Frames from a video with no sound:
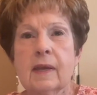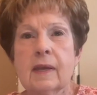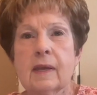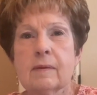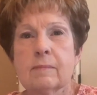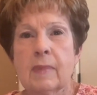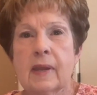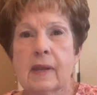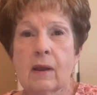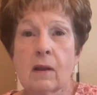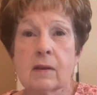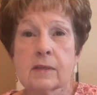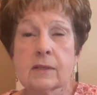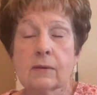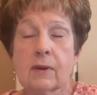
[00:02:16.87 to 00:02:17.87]
It may
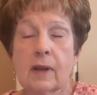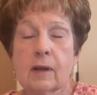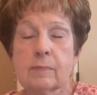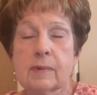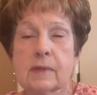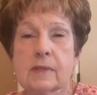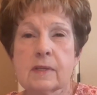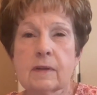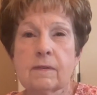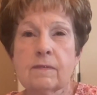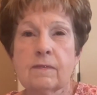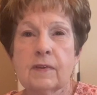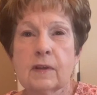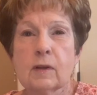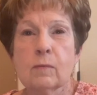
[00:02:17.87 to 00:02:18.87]
also help us to
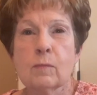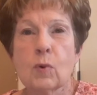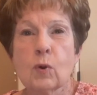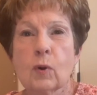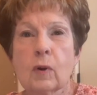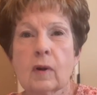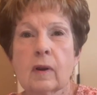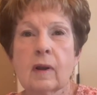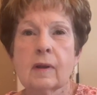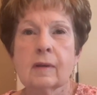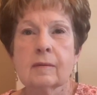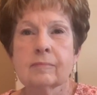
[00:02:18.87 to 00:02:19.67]
feel more